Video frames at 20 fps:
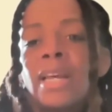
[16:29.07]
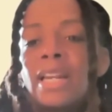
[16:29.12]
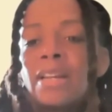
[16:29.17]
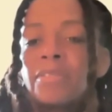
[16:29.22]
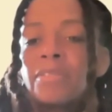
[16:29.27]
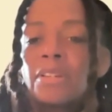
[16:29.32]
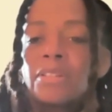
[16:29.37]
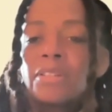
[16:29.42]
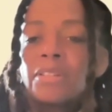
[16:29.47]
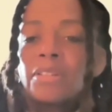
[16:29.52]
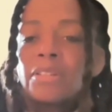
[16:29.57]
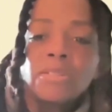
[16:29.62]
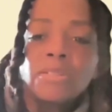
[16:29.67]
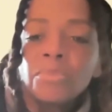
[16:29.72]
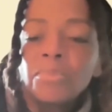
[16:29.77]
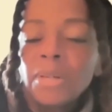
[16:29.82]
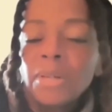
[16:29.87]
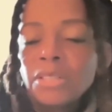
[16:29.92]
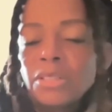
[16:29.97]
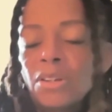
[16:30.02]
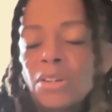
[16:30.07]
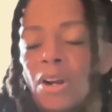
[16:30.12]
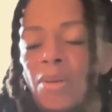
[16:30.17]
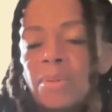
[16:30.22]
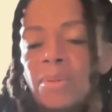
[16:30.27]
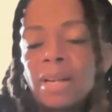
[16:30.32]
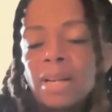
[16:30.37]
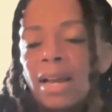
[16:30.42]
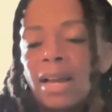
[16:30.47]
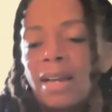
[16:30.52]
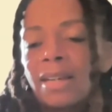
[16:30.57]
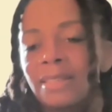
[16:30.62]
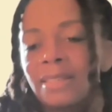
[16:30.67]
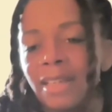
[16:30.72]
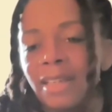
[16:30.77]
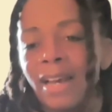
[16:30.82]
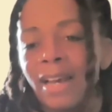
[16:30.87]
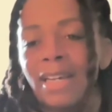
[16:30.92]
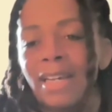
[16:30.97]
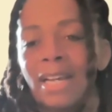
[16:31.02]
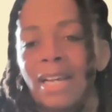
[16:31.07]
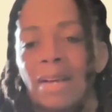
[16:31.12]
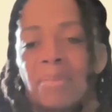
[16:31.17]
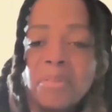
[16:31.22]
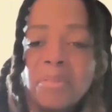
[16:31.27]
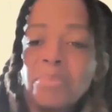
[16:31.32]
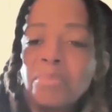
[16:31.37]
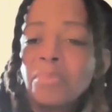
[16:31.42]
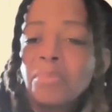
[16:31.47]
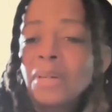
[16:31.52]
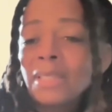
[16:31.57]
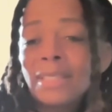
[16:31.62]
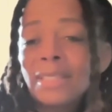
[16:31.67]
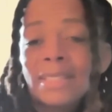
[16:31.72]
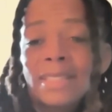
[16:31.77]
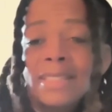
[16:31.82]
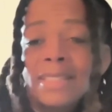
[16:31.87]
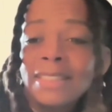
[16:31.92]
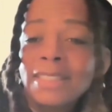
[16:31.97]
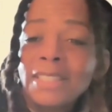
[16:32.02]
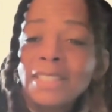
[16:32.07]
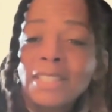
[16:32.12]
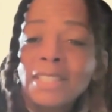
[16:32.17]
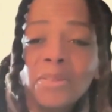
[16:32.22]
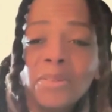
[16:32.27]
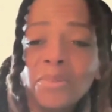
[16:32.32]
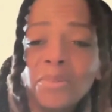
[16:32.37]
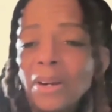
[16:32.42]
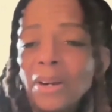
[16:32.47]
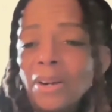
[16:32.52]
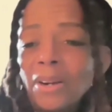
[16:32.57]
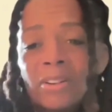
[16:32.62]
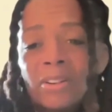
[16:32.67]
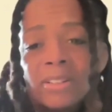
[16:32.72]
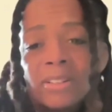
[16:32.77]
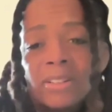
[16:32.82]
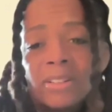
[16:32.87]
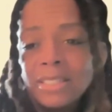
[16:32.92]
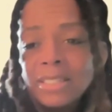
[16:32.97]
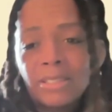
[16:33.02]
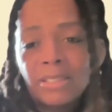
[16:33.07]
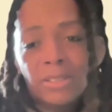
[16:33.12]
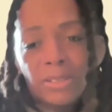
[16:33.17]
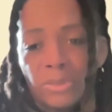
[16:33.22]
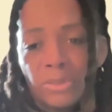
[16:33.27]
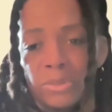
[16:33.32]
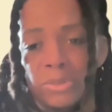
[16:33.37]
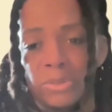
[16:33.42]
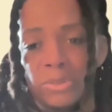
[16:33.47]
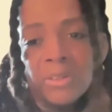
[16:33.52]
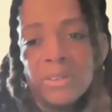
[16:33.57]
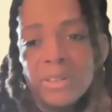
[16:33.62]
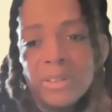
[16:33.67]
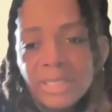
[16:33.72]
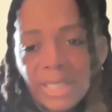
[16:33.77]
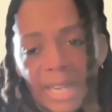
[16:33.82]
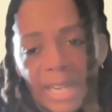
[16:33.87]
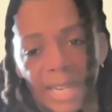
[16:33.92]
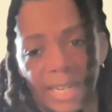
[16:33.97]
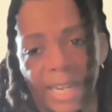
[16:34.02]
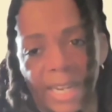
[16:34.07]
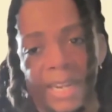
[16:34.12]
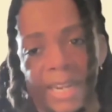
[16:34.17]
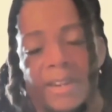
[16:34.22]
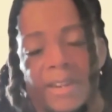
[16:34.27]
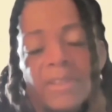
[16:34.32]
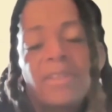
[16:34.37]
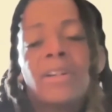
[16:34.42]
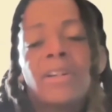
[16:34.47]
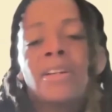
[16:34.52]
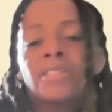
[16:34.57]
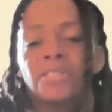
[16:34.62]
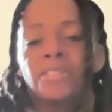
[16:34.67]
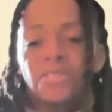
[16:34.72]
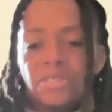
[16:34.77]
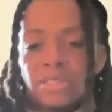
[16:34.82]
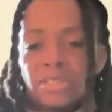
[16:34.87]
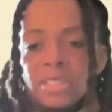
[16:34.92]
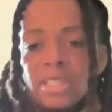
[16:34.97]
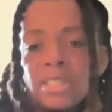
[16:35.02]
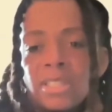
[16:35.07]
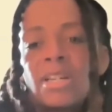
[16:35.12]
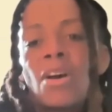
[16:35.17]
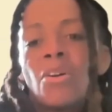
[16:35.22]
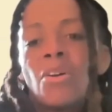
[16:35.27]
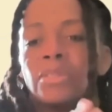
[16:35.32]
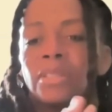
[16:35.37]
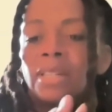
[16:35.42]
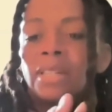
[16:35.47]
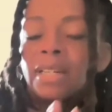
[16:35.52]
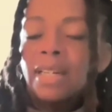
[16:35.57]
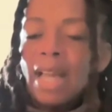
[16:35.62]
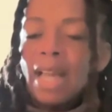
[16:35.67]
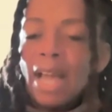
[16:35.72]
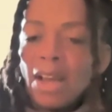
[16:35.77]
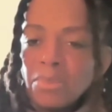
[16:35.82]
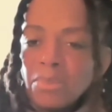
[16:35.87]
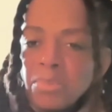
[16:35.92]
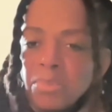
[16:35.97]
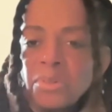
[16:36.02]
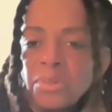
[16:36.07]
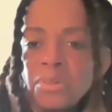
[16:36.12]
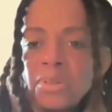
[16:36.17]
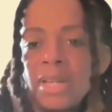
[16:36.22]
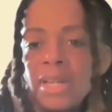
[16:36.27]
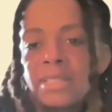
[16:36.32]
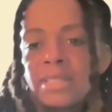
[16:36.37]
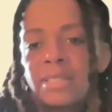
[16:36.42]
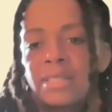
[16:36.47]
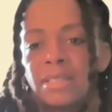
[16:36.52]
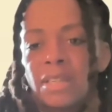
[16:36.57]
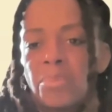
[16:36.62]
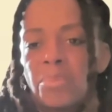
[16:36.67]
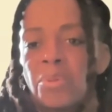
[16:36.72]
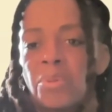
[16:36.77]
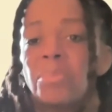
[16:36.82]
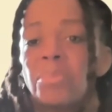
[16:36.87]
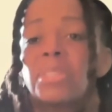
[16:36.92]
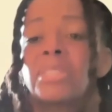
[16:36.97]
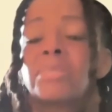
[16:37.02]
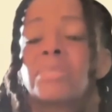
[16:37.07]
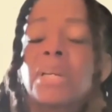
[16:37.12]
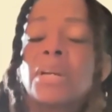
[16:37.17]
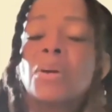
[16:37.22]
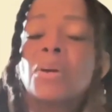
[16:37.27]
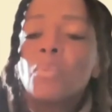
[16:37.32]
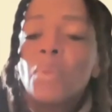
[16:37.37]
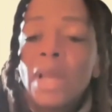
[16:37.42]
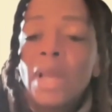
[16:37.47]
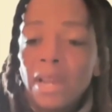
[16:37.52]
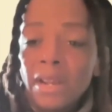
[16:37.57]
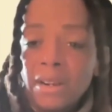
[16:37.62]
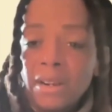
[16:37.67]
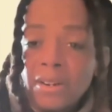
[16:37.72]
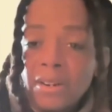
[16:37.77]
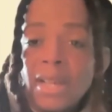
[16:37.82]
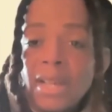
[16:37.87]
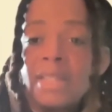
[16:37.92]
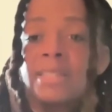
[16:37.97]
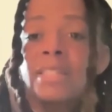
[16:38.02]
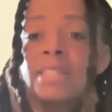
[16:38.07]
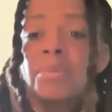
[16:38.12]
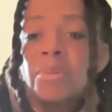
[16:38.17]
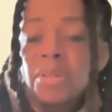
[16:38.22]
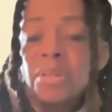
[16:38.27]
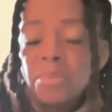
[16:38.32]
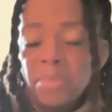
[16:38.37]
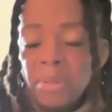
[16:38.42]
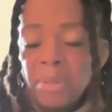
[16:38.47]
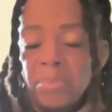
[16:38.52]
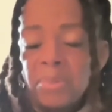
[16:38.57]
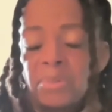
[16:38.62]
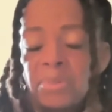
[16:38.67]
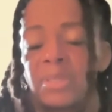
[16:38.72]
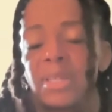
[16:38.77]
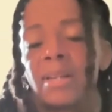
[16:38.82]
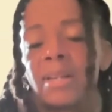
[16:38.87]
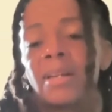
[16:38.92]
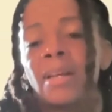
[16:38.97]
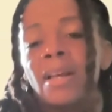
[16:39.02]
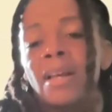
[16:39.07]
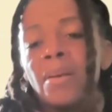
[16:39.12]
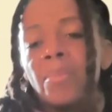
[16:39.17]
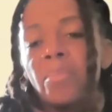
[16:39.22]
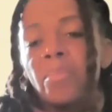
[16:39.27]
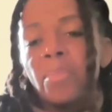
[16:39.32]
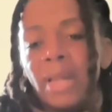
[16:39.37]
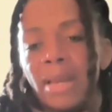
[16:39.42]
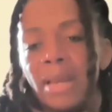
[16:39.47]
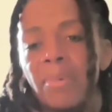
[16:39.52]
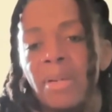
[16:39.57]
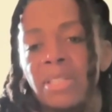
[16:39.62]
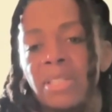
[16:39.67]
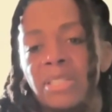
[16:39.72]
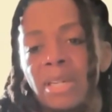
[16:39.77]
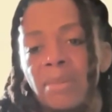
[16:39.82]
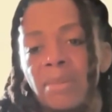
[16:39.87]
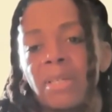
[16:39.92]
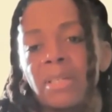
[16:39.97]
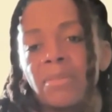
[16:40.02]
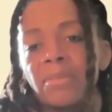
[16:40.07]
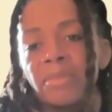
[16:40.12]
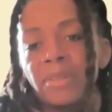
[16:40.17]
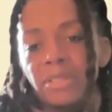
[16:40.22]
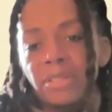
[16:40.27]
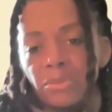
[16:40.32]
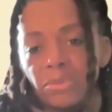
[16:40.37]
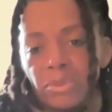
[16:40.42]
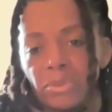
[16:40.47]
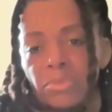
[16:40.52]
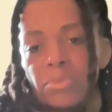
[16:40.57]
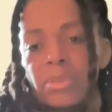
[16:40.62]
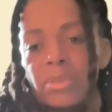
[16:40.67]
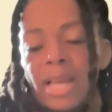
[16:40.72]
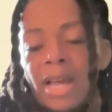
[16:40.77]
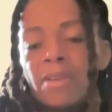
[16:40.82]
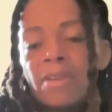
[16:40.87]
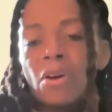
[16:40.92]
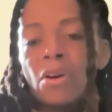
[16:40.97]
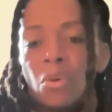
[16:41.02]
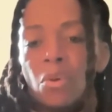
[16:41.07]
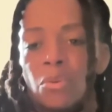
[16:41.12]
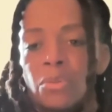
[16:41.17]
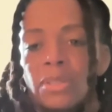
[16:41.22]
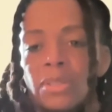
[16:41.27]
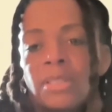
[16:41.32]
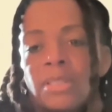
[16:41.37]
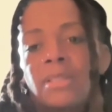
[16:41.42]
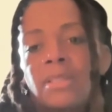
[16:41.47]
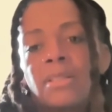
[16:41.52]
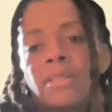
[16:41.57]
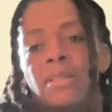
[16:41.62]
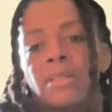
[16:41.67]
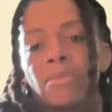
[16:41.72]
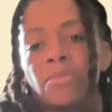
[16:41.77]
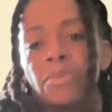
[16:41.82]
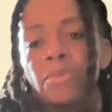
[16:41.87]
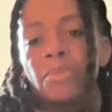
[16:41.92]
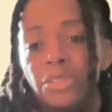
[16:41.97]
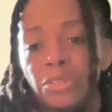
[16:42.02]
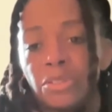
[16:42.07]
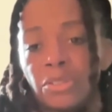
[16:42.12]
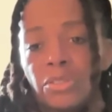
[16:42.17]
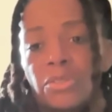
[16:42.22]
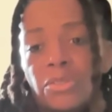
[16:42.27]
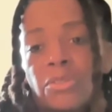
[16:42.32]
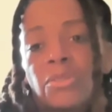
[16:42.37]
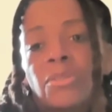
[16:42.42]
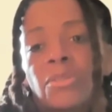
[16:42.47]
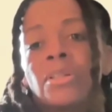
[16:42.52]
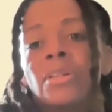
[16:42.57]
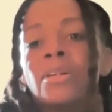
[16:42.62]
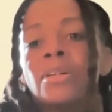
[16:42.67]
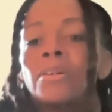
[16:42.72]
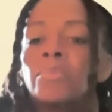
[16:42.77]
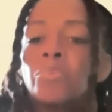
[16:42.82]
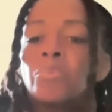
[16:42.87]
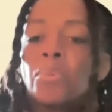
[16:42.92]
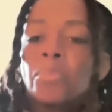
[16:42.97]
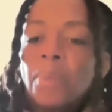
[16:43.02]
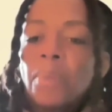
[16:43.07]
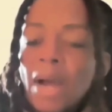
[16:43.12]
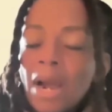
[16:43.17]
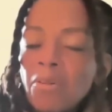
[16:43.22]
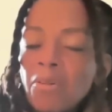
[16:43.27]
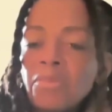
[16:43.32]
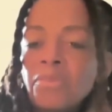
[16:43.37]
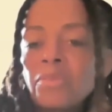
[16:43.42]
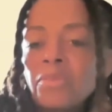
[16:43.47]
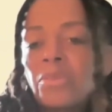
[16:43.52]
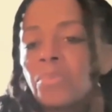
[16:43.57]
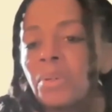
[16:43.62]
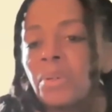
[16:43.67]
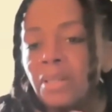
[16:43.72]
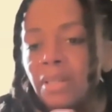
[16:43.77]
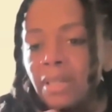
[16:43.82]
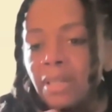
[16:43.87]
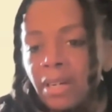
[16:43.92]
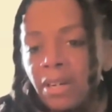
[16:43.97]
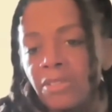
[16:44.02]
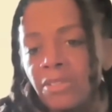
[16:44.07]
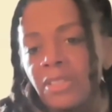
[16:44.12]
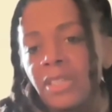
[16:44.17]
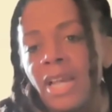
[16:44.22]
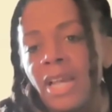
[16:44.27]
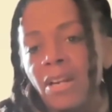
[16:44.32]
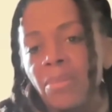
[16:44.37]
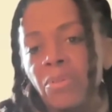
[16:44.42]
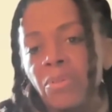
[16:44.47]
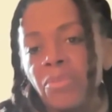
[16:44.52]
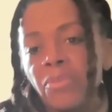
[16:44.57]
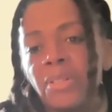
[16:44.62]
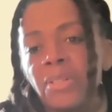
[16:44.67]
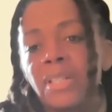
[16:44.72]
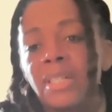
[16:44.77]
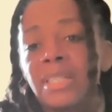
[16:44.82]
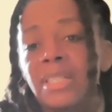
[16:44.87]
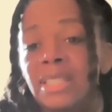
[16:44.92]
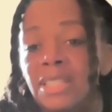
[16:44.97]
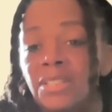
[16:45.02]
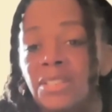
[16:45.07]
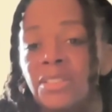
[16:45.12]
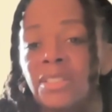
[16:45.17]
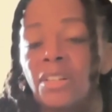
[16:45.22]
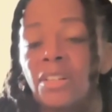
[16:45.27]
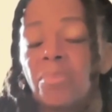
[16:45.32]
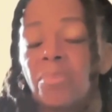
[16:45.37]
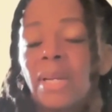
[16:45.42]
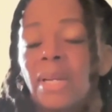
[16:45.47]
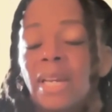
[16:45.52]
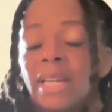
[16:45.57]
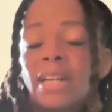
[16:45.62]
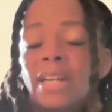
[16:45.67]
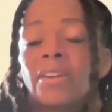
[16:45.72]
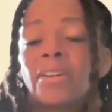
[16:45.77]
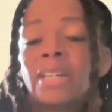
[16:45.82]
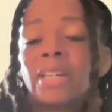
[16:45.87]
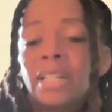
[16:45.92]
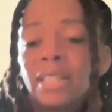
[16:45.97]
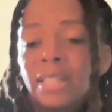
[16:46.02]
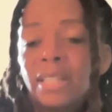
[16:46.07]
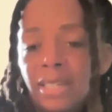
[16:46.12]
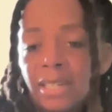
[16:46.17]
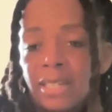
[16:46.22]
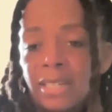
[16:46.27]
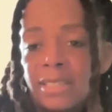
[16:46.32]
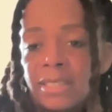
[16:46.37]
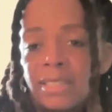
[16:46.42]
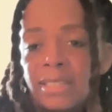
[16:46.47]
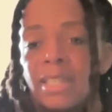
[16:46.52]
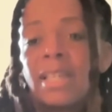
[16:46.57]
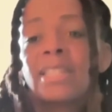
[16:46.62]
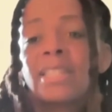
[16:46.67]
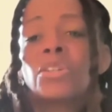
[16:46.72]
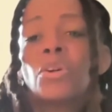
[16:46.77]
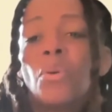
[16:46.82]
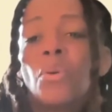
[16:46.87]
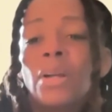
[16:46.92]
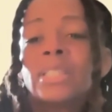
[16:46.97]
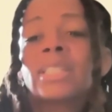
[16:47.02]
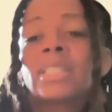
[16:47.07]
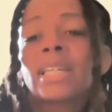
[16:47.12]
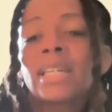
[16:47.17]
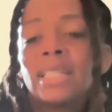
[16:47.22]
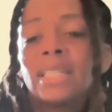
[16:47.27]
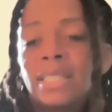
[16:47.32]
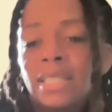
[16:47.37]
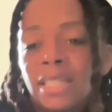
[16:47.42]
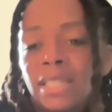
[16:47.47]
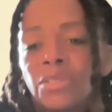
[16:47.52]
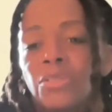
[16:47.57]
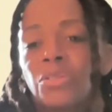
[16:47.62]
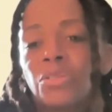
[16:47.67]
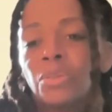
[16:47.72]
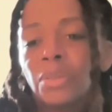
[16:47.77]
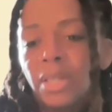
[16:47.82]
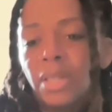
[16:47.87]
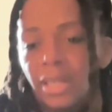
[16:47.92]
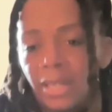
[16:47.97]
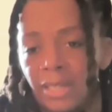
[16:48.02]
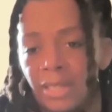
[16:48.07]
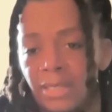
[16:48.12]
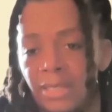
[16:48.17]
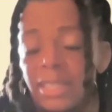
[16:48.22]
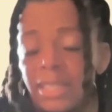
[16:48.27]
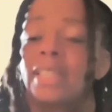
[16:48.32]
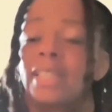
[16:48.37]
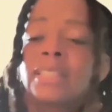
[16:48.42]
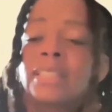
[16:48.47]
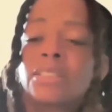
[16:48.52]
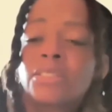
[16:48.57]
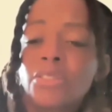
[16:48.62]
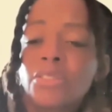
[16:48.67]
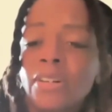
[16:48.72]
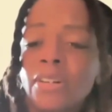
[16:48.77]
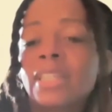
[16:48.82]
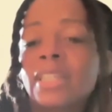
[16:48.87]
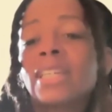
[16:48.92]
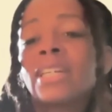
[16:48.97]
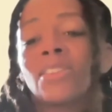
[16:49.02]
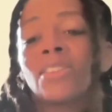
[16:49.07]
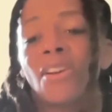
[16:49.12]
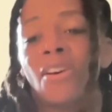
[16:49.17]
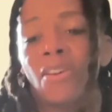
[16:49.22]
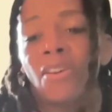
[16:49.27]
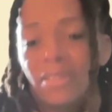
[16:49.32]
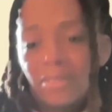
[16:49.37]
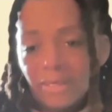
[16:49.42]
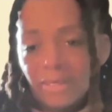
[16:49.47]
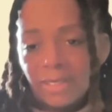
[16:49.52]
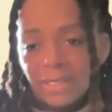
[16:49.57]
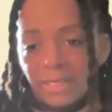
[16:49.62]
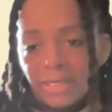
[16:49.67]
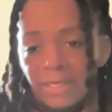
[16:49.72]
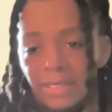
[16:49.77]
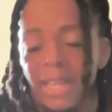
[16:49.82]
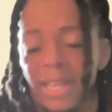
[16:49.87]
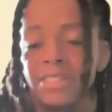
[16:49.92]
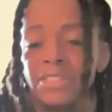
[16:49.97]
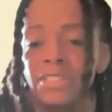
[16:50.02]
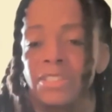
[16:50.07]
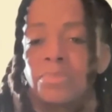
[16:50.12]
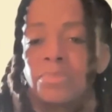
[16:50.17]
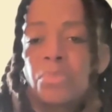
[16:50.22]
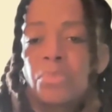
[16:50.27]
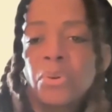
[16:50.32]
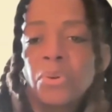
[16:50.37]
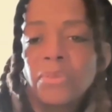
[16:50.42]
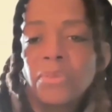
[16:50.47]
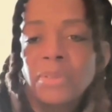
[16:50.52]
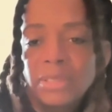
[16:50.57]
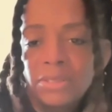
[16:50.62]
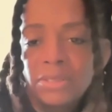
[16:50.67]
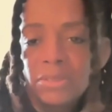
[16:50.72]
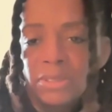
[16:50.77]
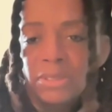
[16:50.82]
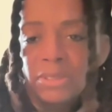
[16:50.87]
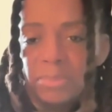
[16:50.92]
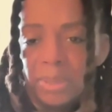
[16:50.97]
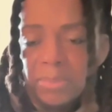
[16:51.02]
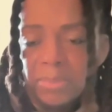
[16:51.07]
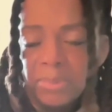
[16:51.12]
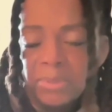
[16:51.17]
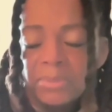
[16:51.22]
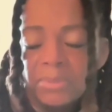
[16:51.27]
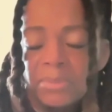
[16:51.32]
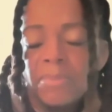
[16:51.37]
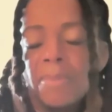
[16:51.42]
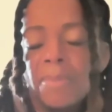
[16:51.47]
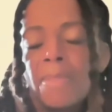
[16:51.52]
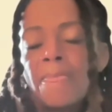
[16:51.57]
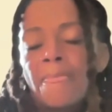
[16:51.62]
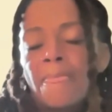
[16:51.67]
And if there's too much carbon dioxide coming from buses near where there is a school or a daycare. So just in holding accountable as community, just being aware as community members that blaming and shaming individuals without holding the richer, more powerful billionaires accountable for the decisions they're making that are killing us is going to continue to kill us. And it's starting to kill all of us, not just poor resource people.